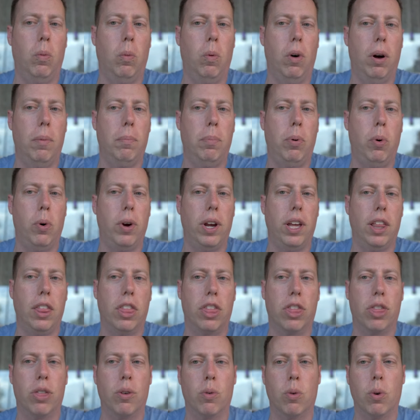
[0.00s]

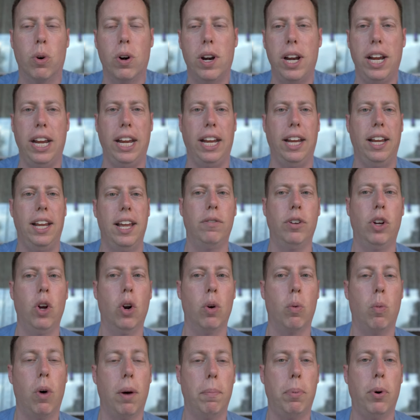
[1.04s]
1.3. If you go
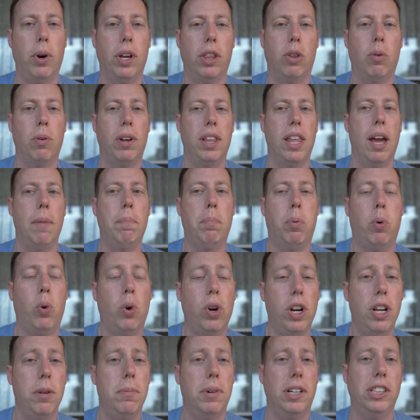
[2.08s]
to 1.3, that
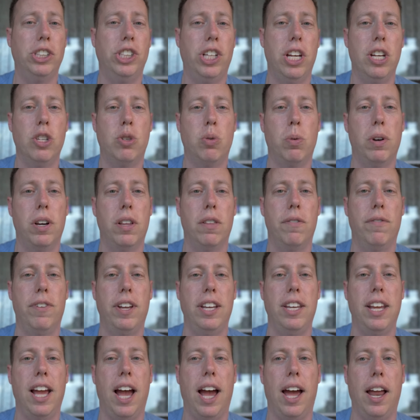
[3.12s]
pretty much gets rid of the
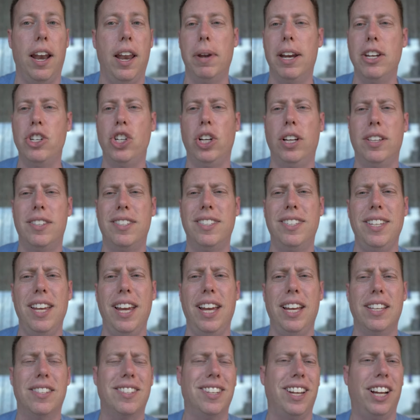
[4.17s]
vignette. But as you can
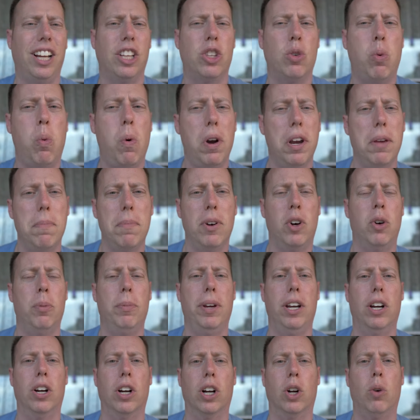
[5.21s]
see, it's like a 20
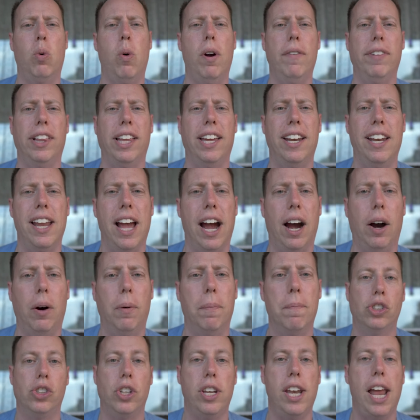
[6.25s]
millimeter equivalent now.
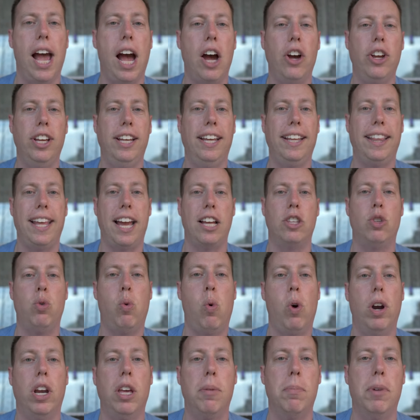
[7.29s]
So now you get that
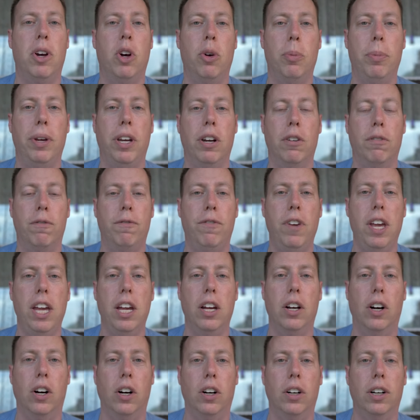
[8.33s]
20 millimeter
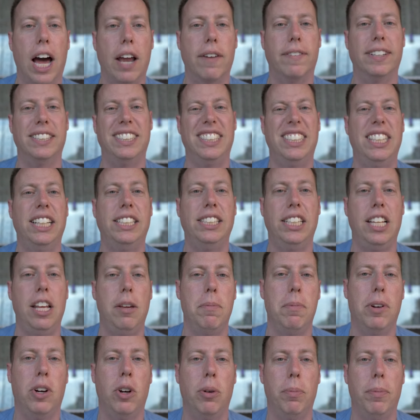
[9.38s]
feel out of a
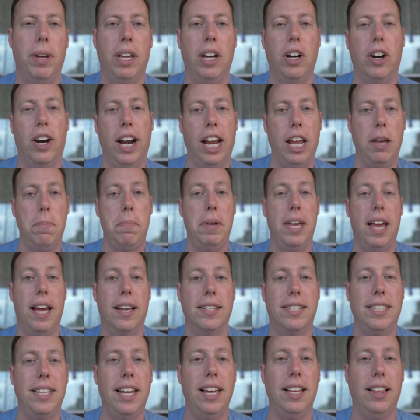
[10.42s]
16 millimeter
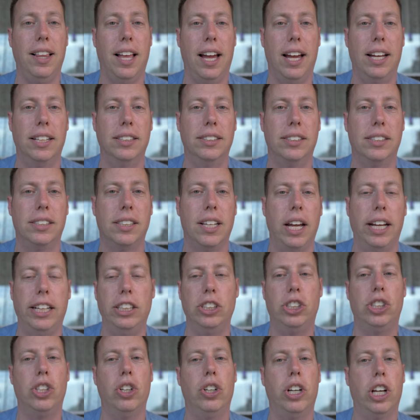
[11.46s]
APS-C lens, and
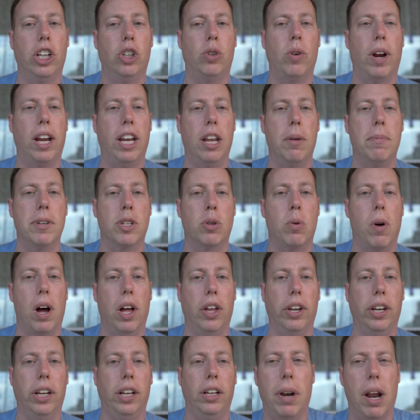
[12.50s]
you still get great image
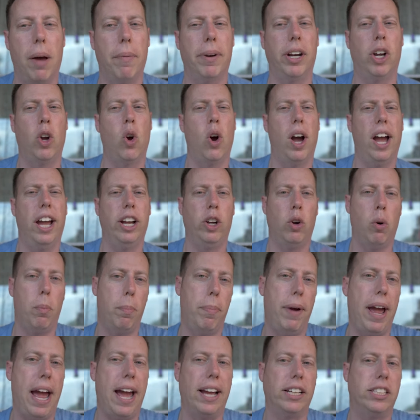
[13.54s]
quality. But I'm gonna go ahead and go
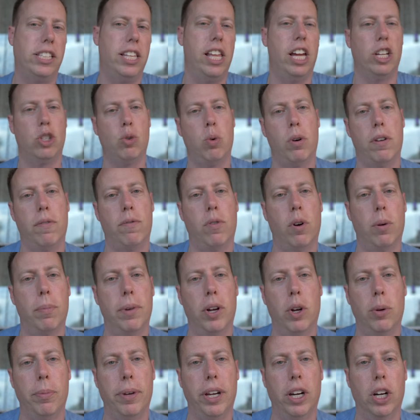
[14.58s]
back to that 24
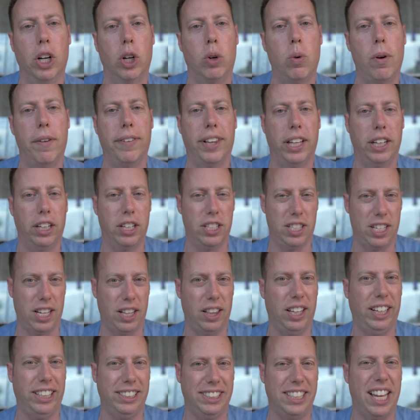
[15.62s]
millimeter equivalent because
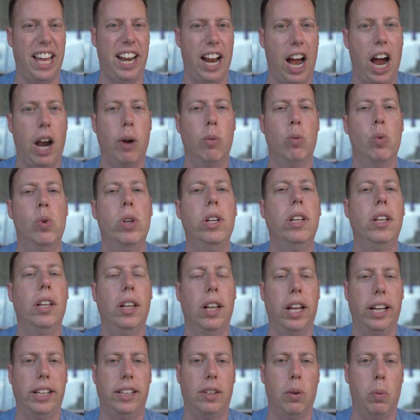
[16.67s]
like I said, I
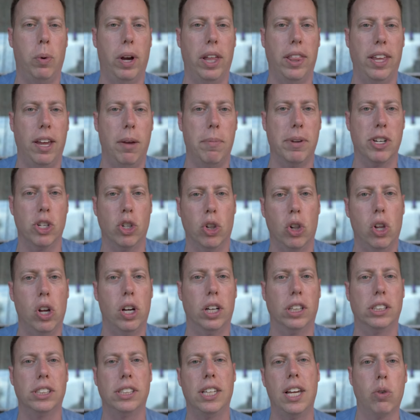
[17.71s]
really like the way the image
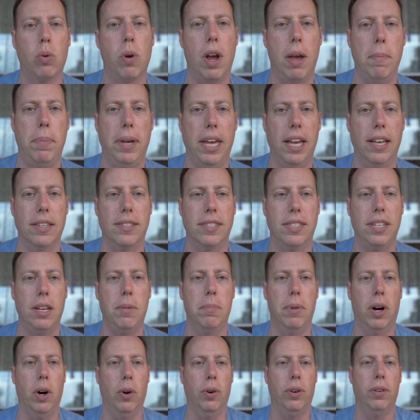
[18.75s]
looks through APS-C
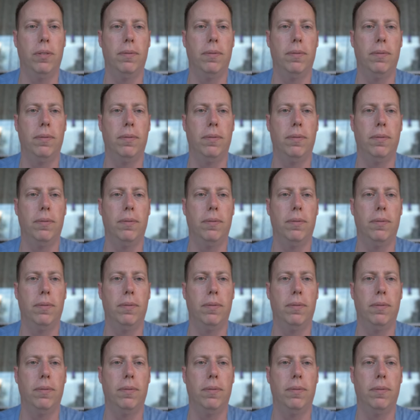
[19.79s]
mode.